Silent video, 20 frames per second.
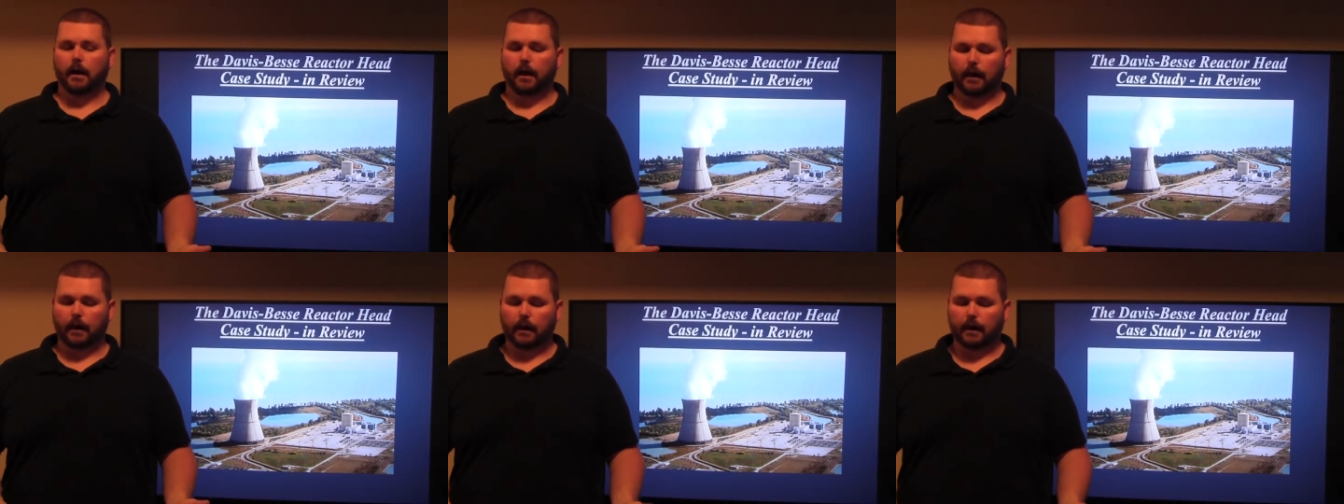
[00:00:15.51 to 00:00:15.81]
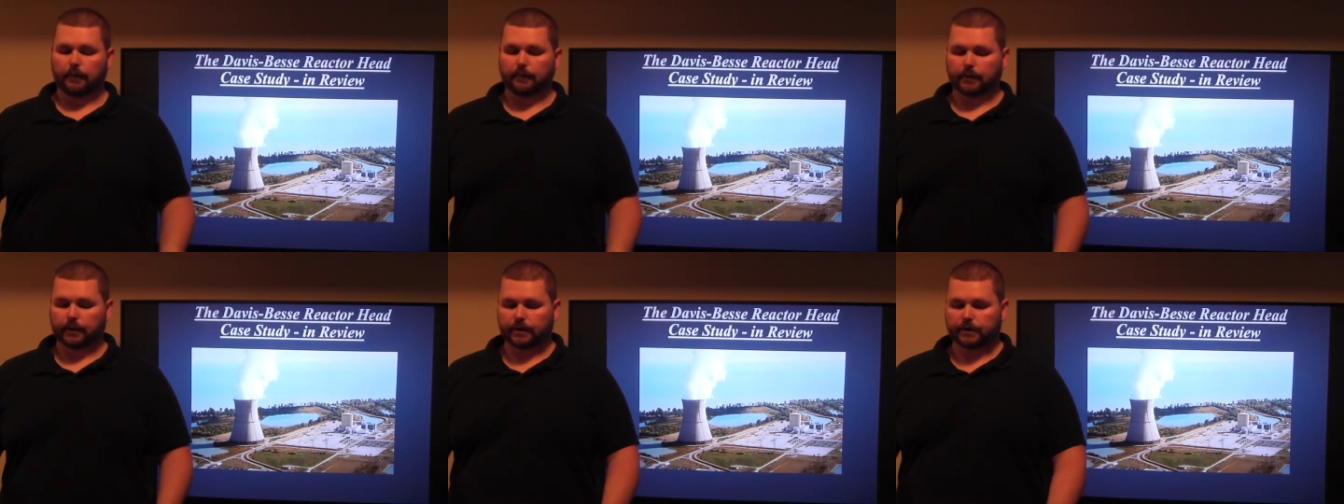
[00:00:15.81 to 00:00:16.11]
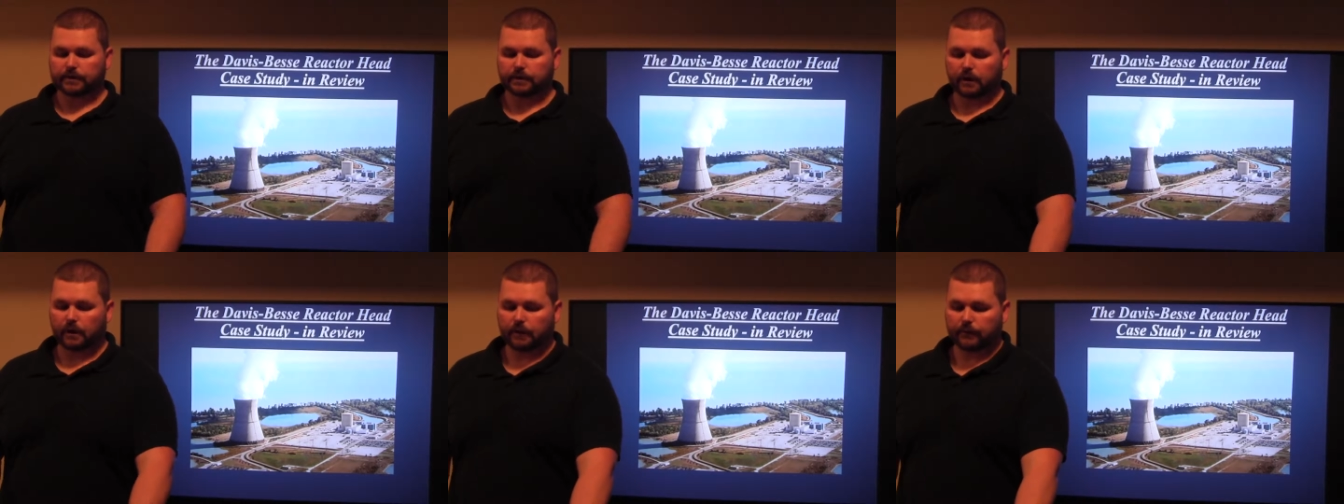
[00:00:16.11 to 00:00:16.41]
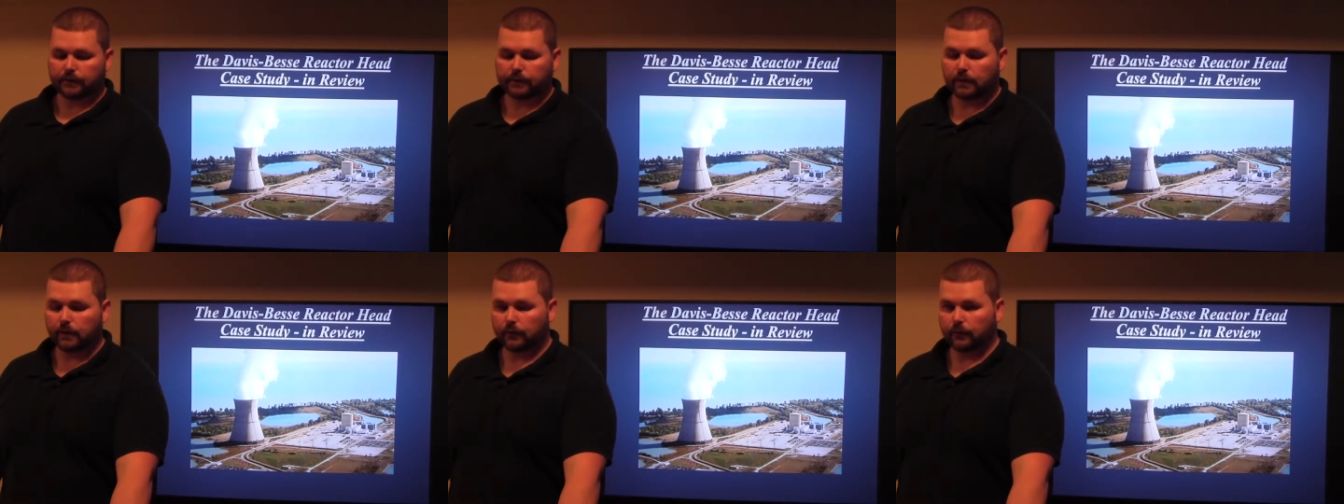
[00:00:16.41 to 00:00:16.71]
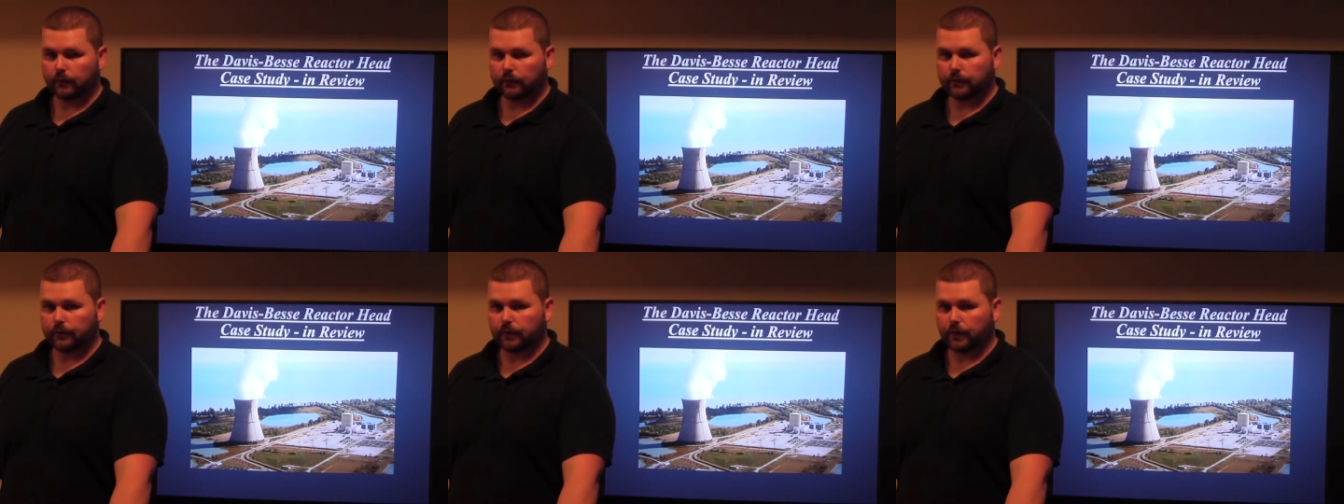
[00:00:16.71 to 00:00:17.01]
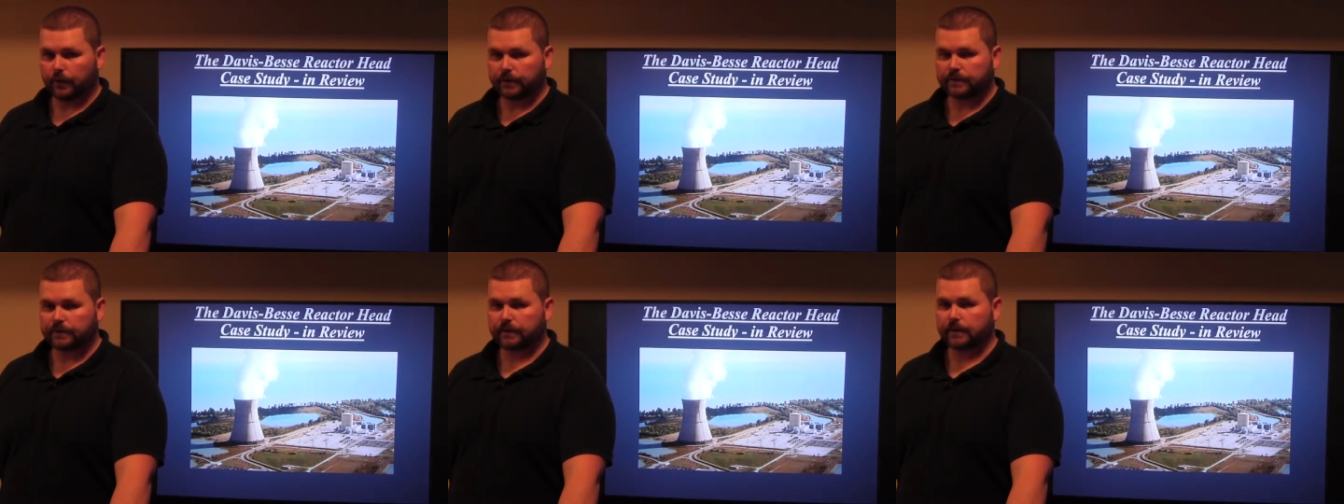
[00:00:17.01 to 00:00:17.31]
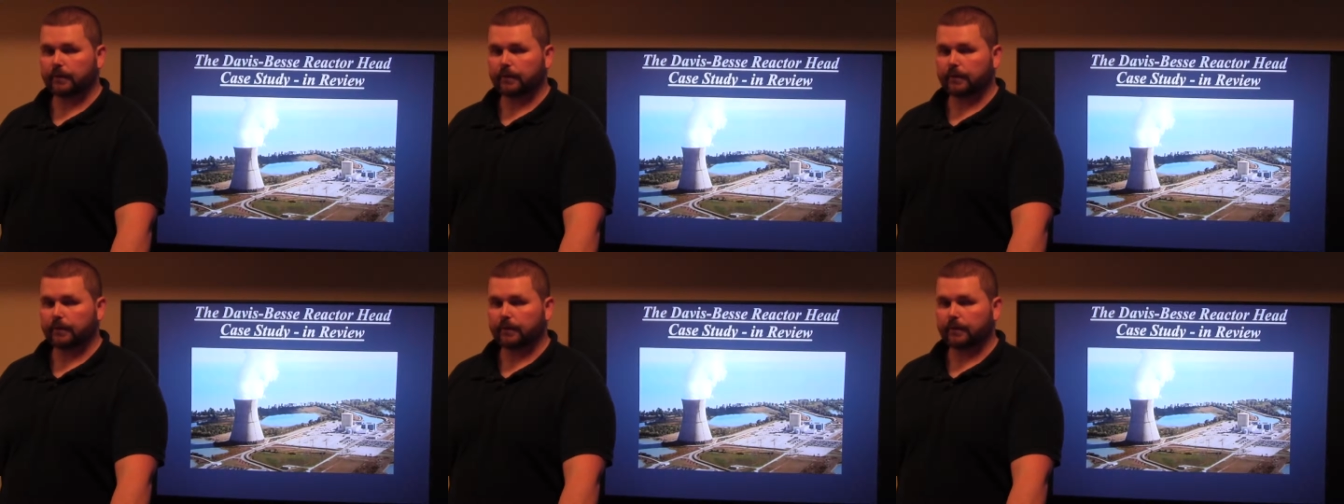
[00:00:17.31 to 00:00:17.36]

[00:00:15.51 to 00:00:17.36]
We're going to start off with the overview, of course,